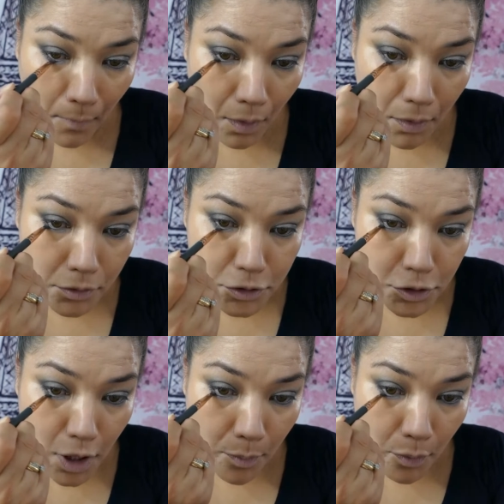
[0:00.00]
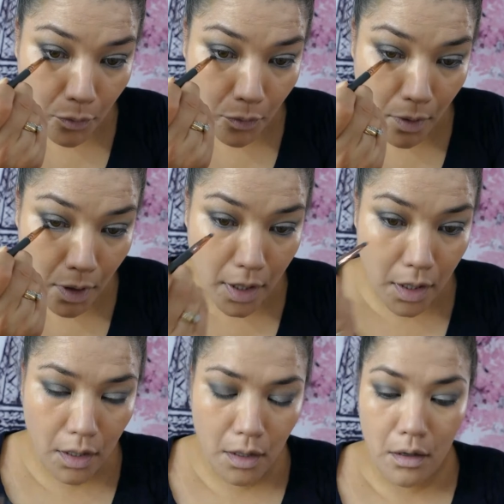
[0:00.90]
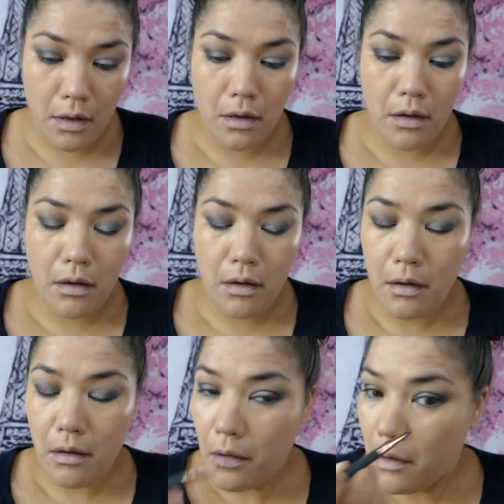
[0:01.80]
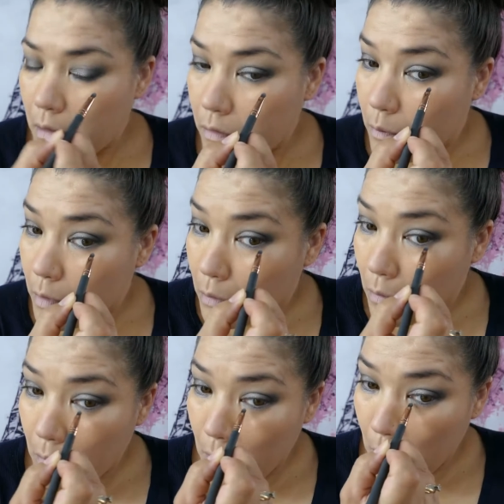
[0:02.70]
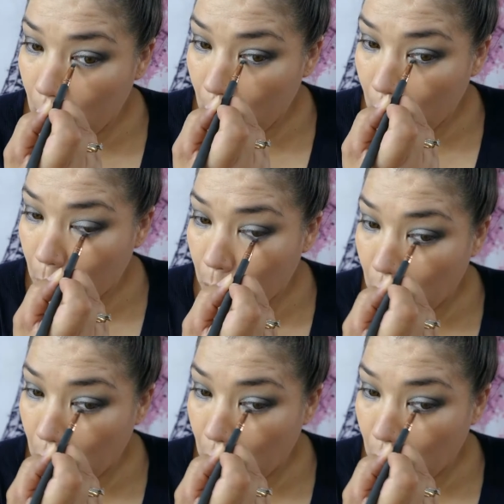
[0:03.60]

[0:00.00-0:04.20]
And I'll stop right in the middle. Oops.